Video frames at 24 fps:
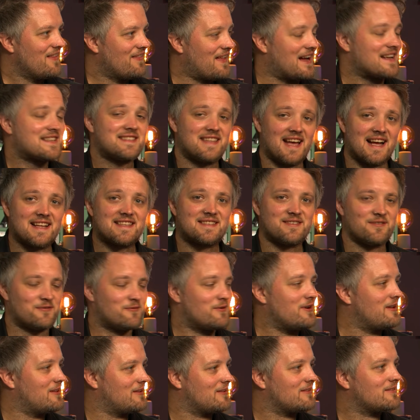That's a
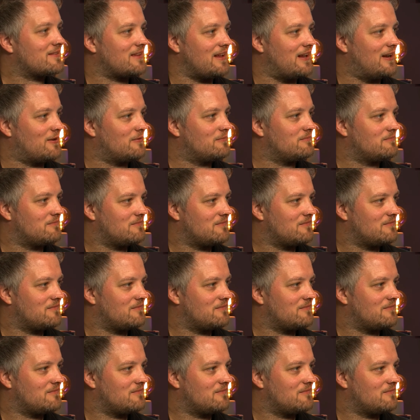real, you know.